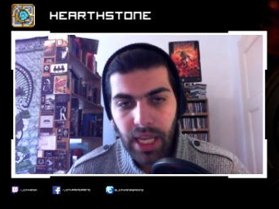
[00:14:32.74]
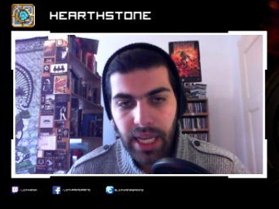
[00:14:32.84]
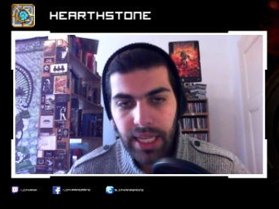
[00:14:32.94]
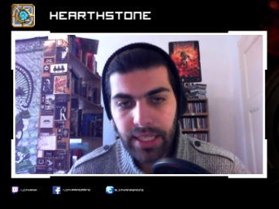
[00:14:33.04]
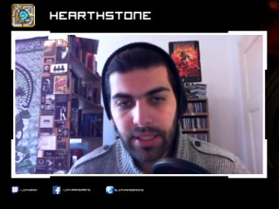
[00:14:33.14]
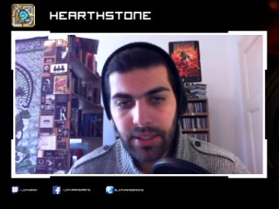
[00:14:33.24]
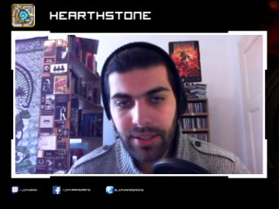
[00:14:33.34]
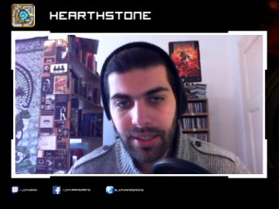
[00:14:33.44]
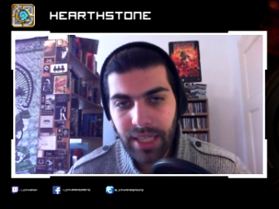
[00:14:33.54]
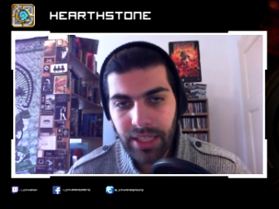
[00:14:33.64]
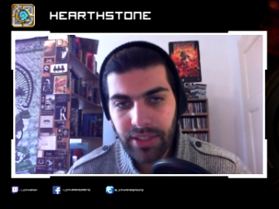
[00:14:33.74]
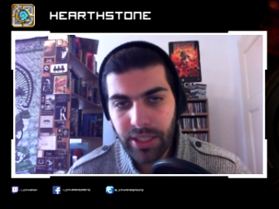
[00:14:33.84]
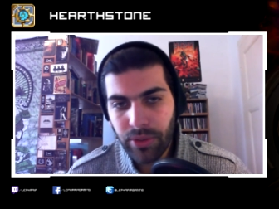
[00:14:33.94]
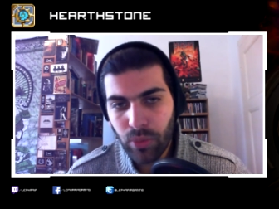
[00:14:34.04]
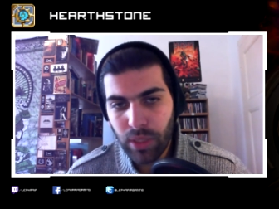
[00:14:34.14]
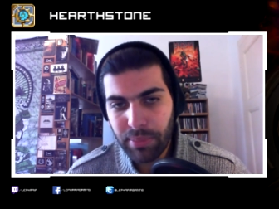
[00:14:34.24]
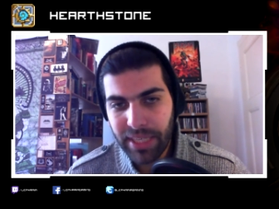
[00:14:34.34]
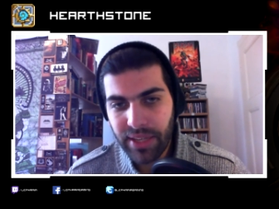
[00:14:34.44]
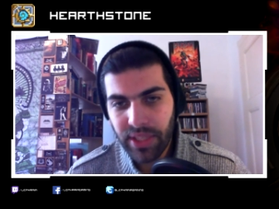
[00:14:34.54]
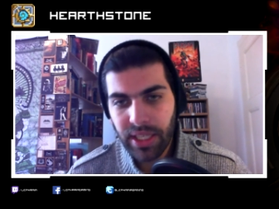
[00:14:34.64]
And Execute is 1
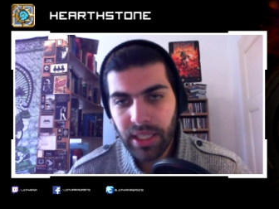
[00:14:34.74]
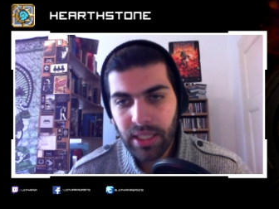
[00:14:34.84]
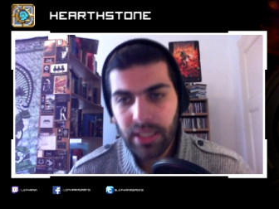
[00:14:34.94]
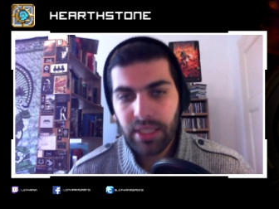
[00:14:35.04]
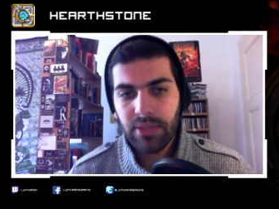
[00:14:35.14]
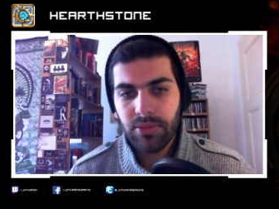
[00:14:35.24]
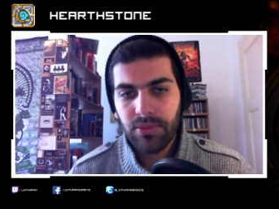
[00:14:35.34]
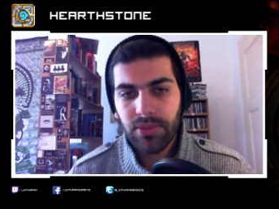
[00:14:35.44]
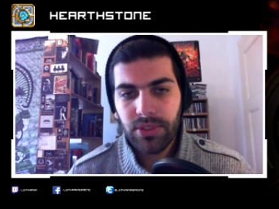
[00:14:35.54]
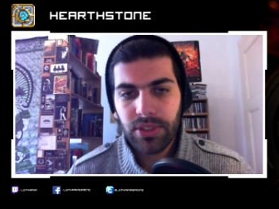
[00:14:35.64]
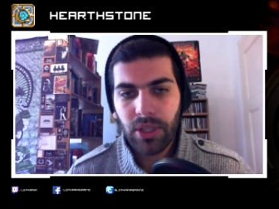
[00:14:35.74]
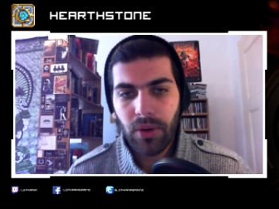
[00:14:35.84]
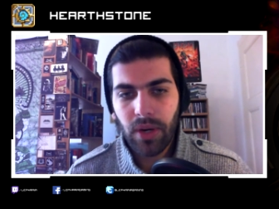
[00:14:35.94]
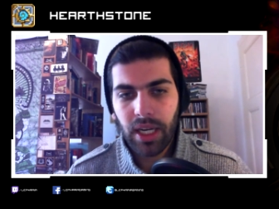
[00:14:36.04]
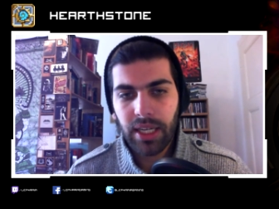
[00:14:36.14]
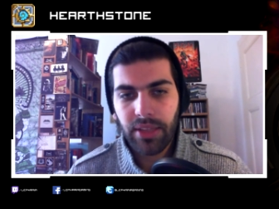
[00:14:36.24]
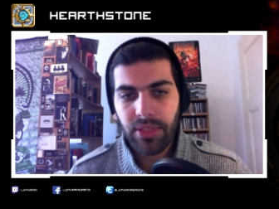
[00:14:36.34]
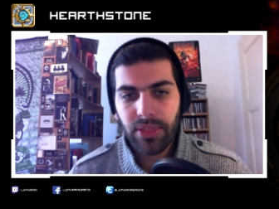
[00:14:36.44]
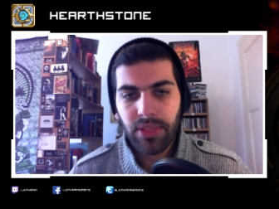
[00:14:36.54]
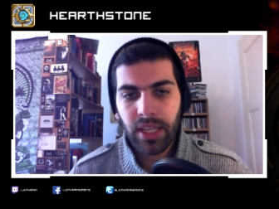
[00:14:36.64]
mana then, so I
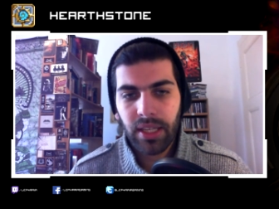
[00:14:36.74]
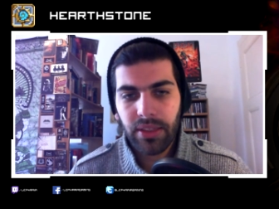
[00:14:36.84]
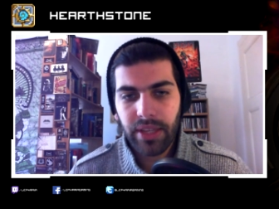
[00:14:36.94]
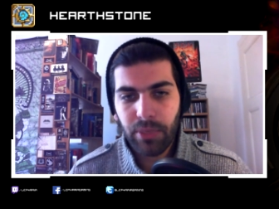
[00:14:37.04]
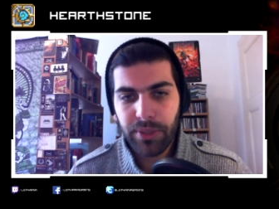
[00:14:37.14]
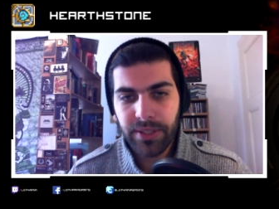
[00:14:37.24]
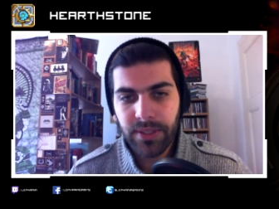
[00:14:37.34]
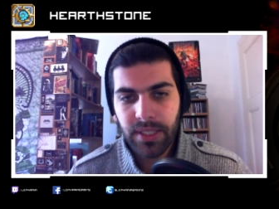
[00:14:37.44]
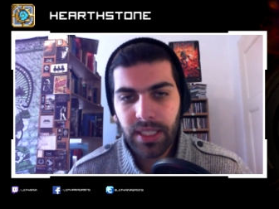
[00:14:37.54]
think that will